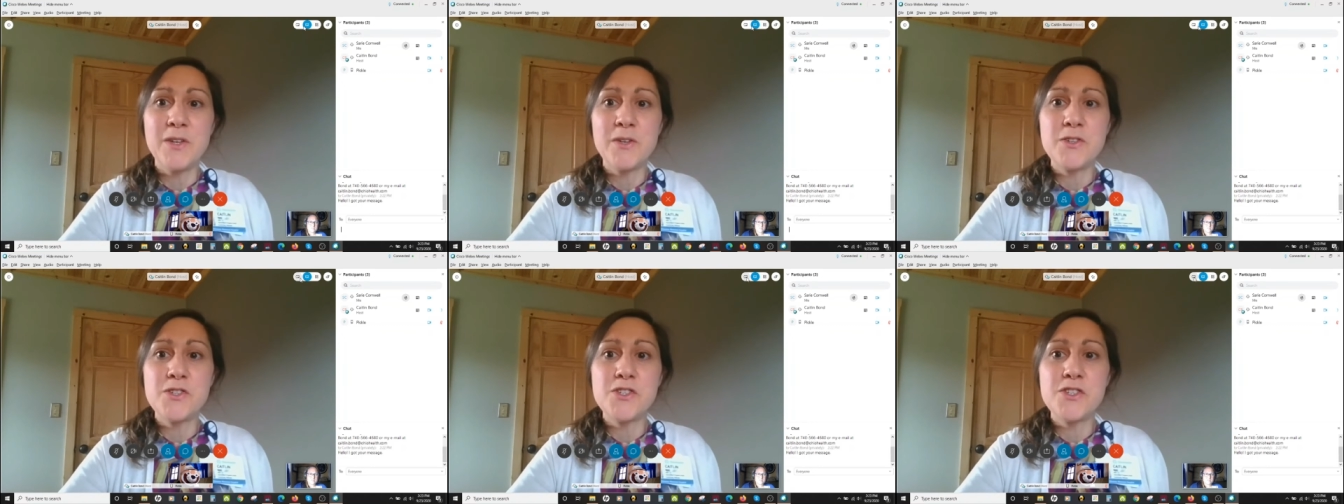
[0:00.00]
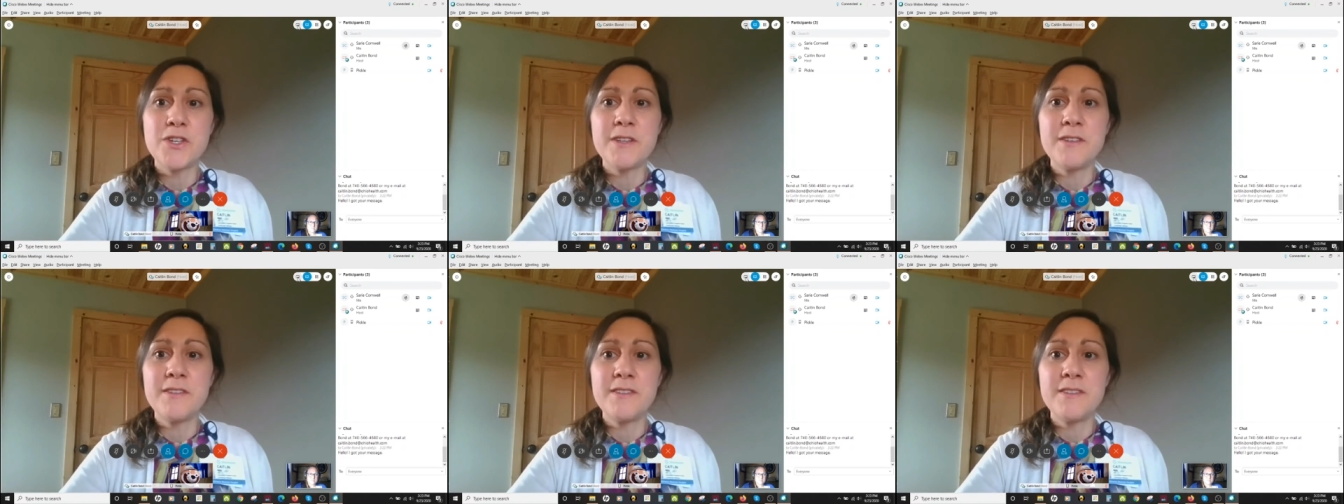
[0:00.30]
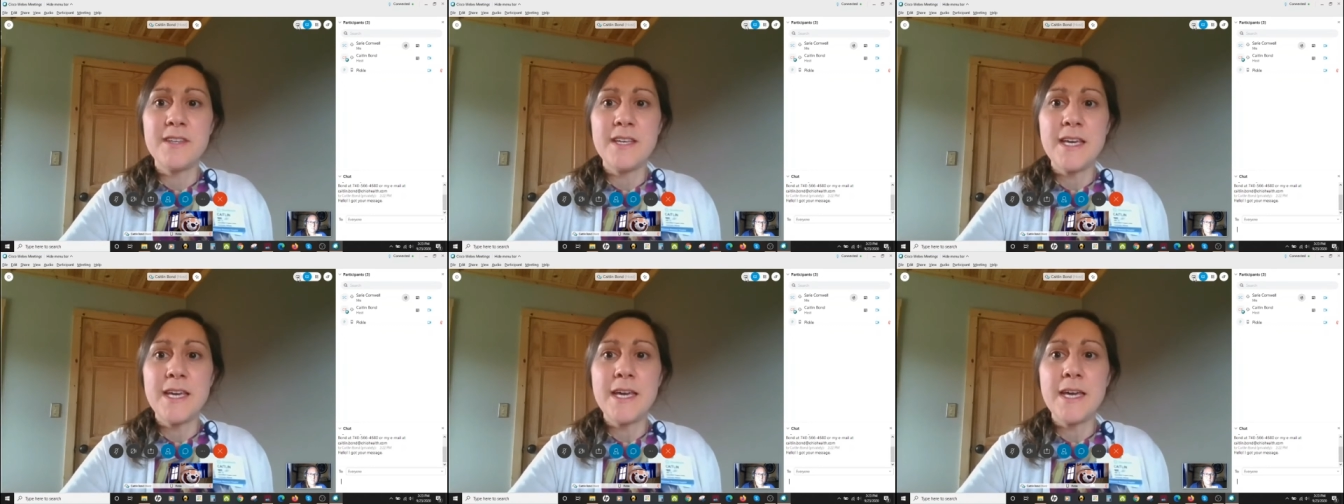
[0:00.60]
you should
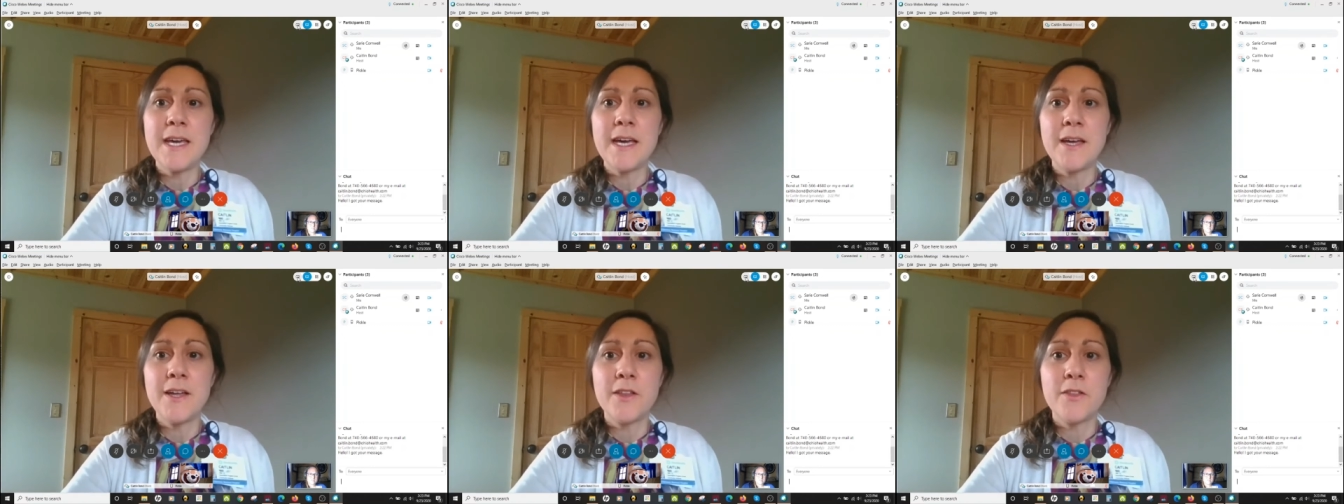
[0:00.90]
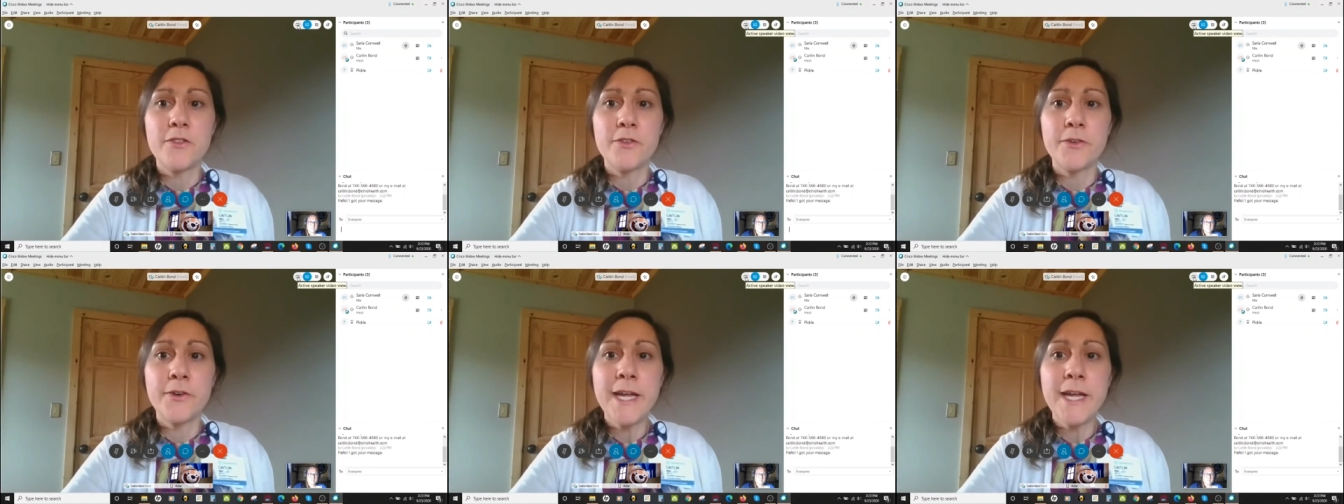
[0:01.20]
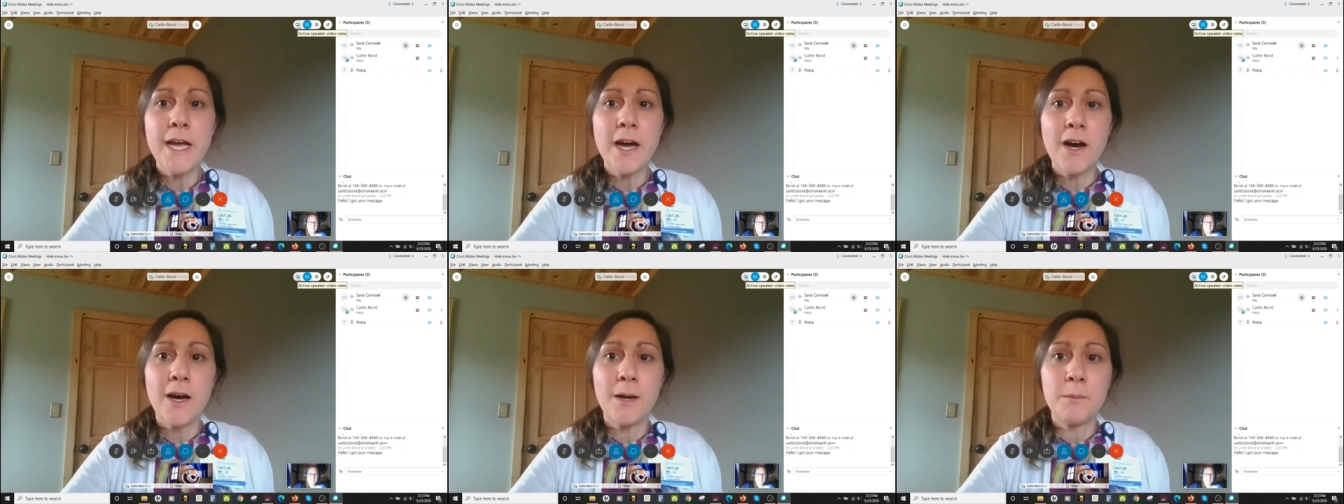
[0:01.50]
see
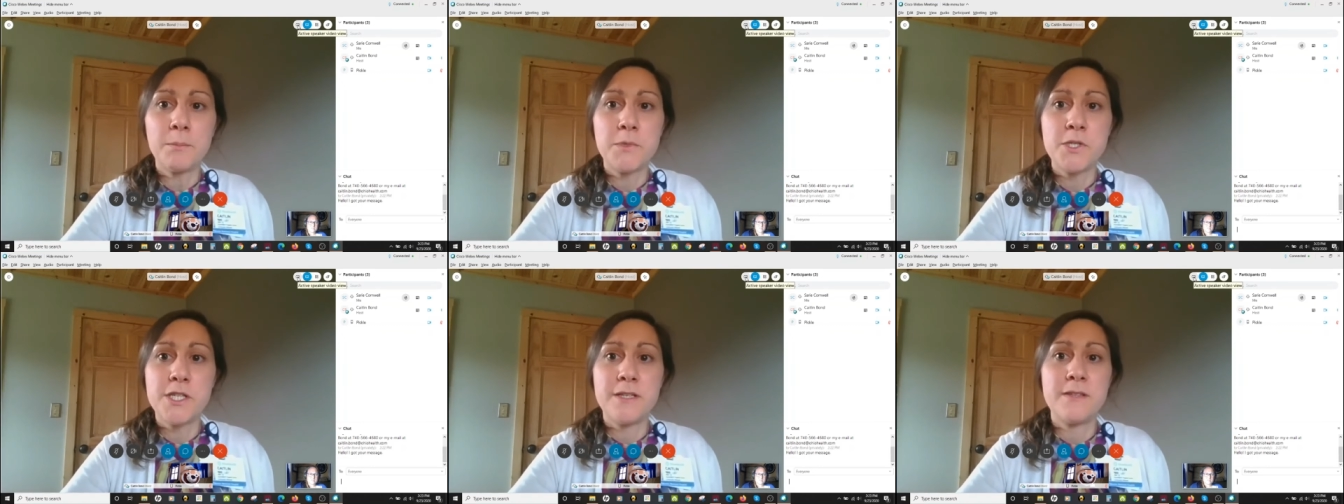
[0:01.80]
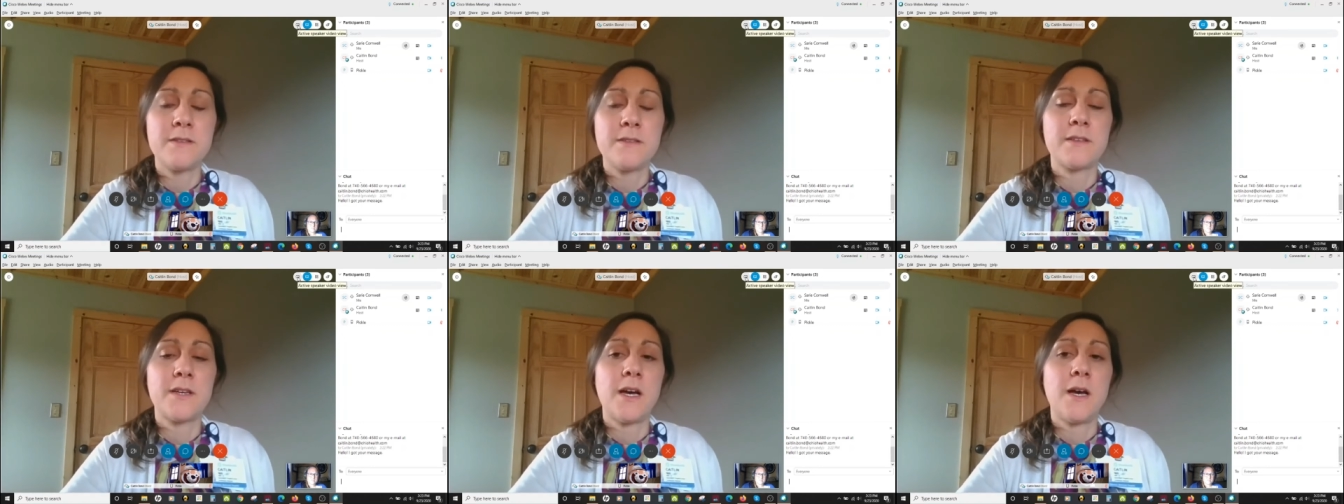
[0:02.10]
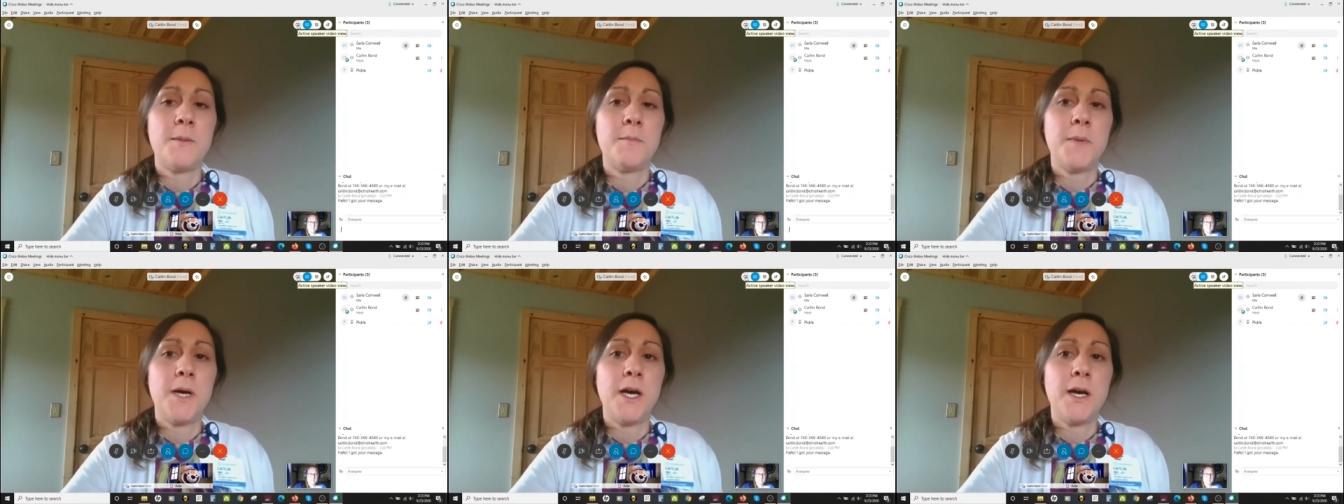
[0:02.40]
three options
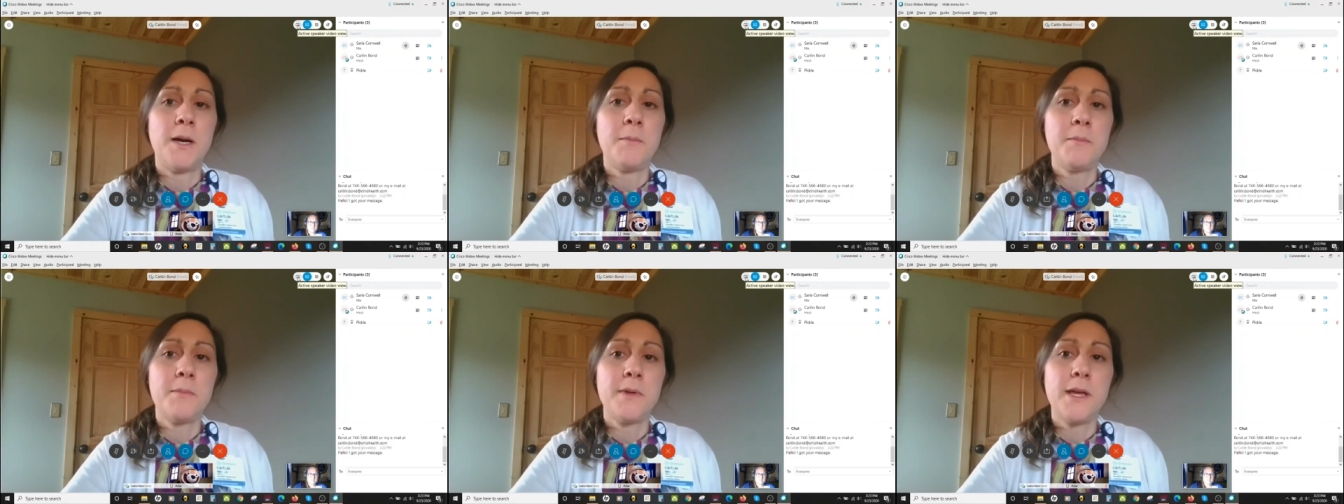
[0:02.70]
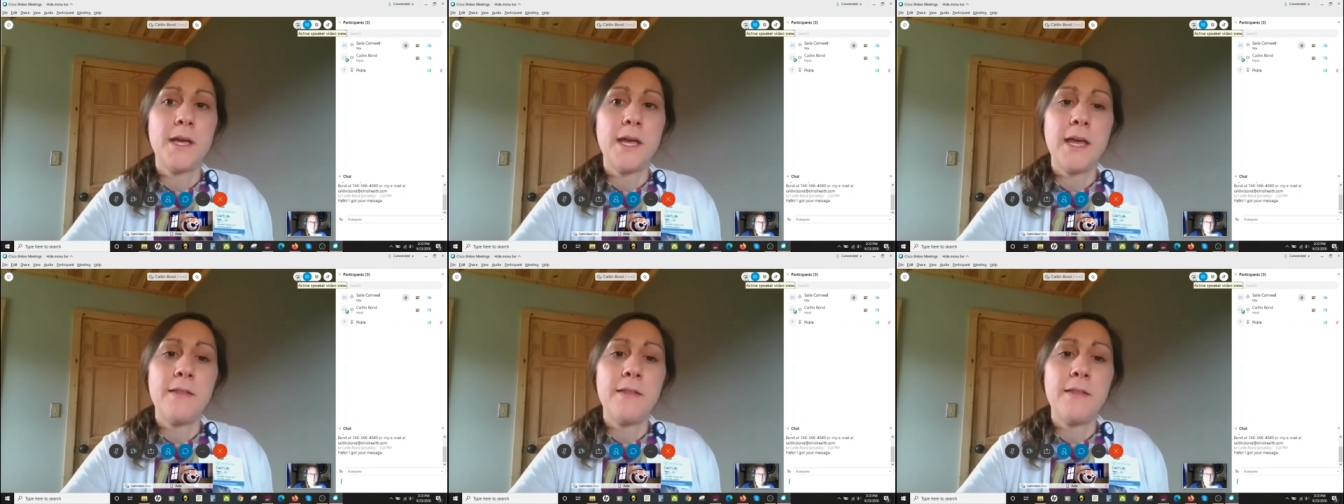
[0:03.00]
come up,